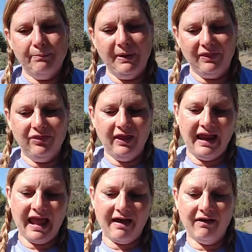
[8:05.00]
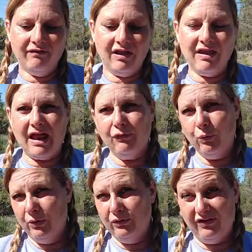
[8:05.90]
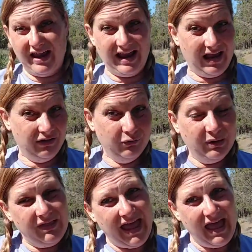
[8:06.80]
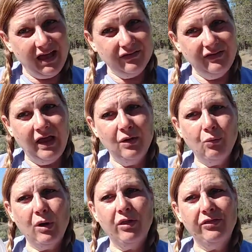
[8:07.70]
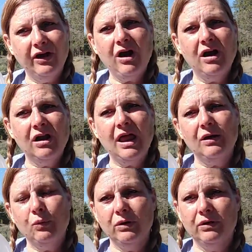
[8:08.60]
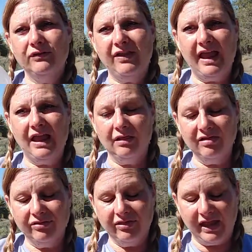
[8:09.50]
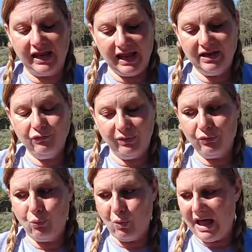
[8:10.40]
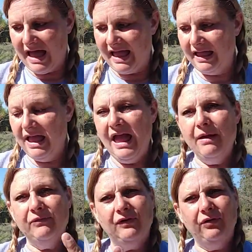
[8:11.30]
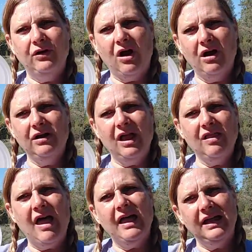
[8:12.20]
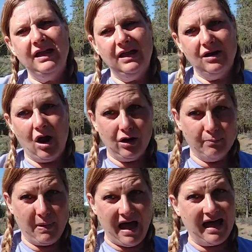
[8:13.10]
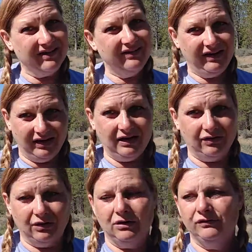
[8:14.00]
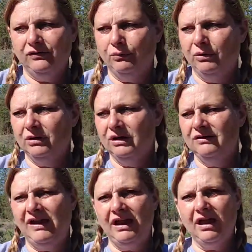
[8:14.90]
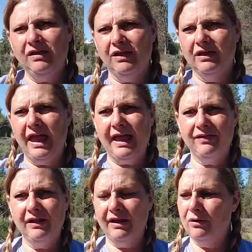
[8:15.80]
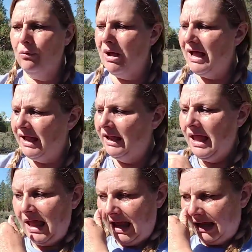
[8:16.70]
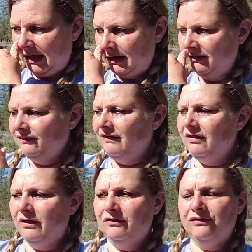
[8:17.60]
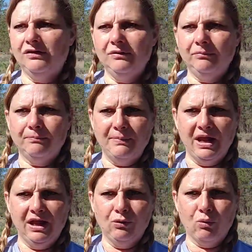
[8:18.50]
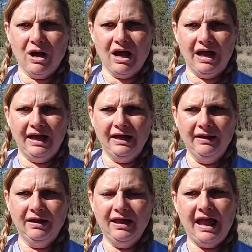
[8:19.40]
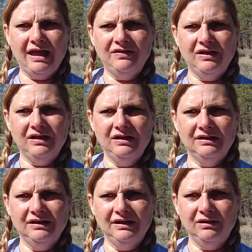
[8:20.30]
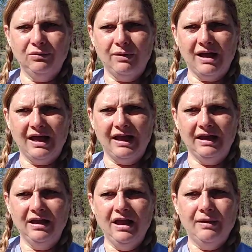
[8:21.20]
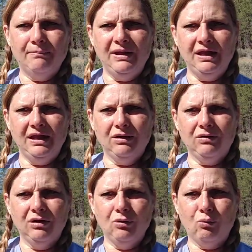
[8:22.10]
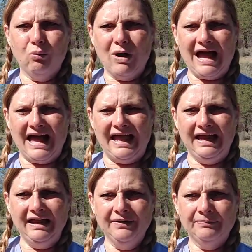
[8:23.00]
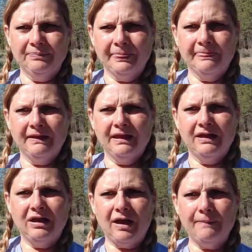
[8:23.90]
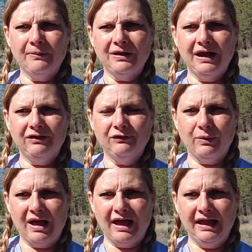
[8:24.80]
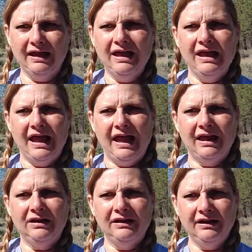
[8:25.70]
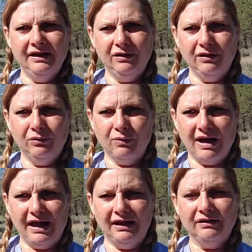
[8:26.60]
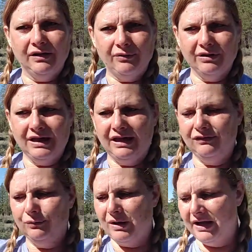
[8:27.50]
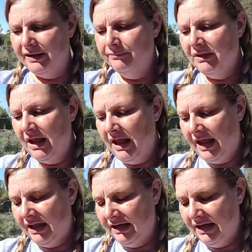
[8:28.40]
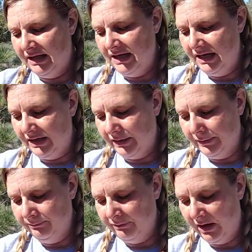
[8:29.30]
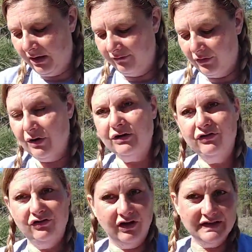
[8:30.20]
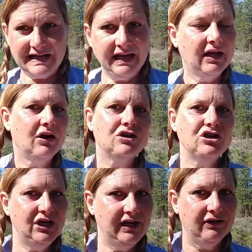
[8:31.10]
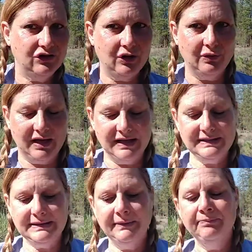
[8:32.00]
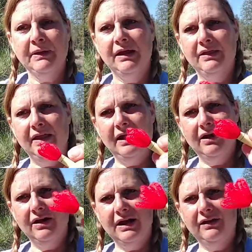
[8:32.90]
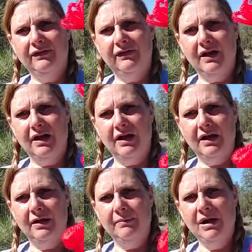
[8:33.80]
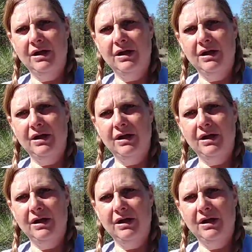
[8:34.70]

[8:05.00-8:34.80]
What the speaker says: but they have a lot of words that end with X. Well, there are a lot of words that end with Y, so there aren't a lot in our box either. So we're going to take a look at the letter Y, and you see that there's the big Y and the little y. Big Y, uppercase Y, and little y, lowercase y. And in here, of course, just like in our sheet showed us, there is some